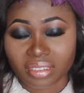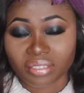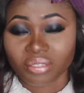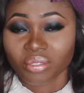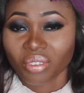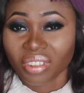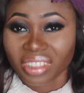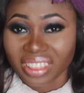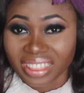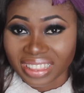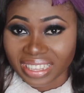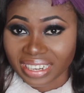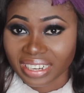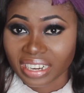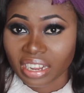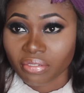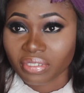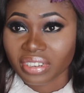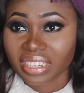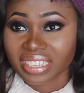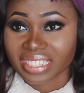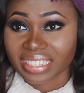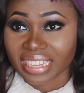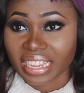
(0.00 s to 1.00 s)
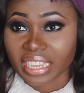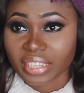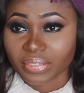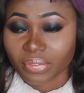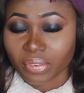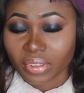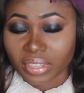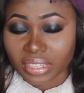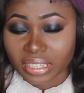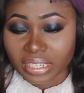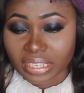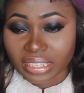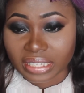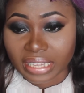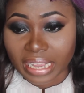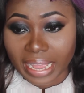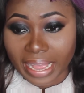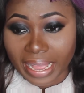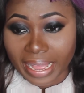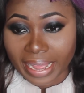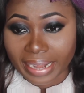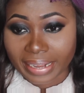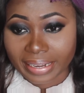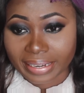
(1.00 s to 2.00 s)
not thin. Even the size 14s I
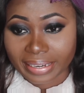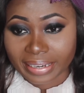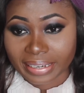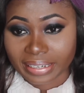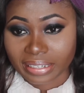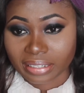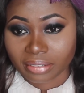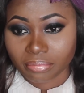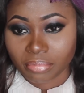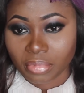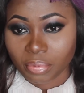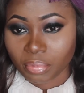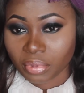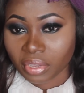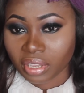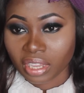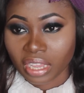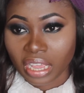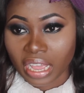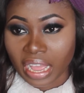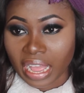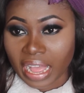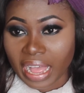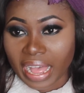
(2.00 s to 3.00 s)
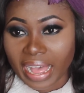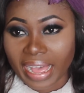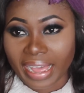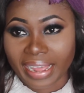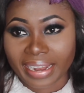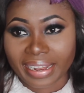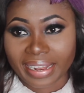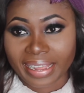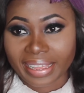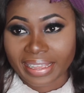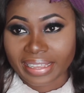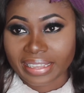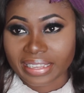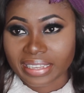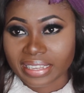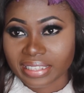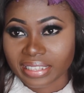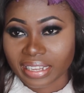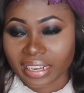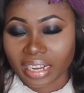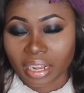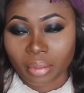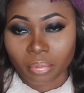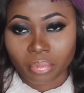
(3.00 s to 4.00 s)
had then, maybe I like
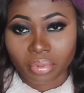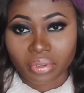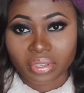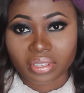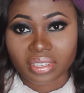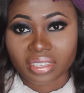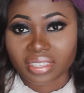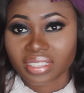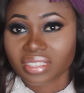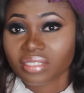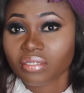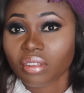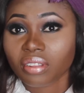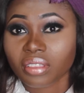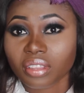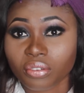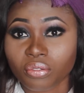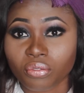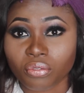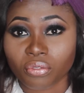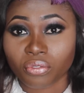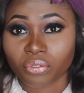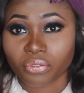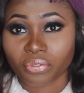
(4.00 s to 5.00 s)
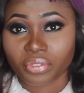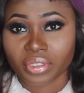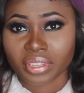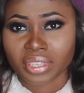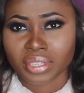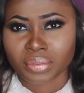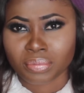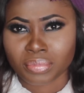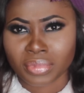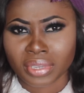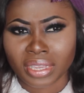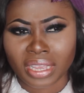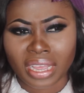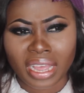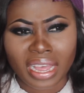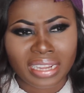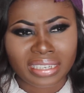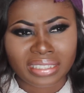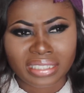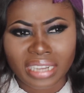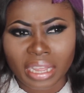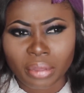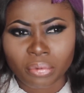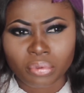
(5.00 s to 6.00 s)
it and I bought it. Nothing could fit me,
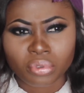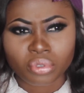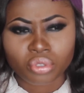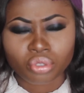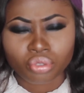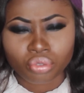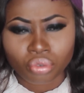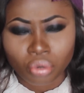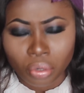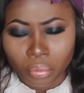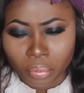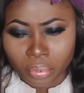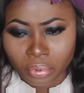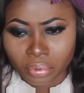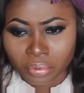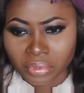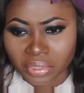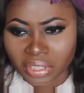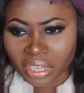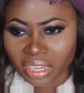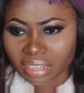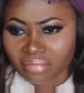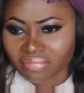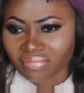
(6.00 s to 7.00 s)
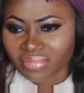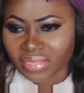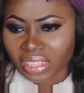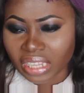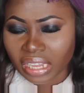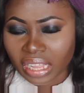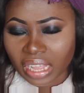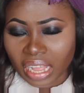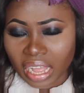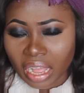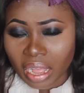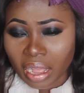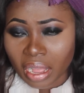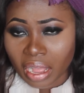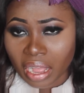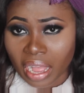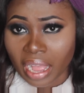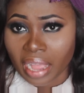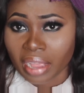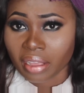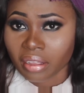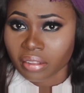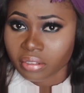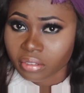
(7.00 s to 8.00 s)
and I was troubled.
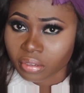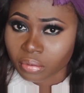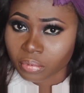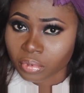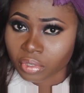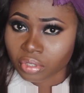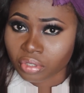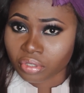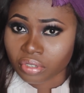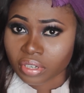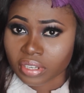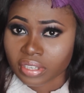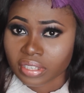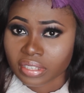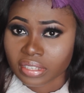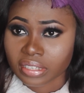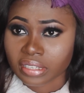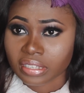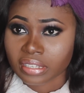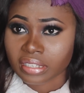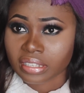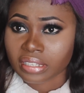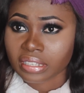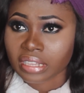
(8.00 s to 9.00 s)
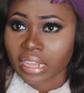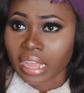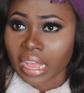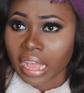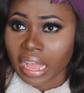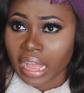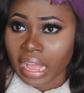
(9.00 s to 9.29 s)
I got some new dresses.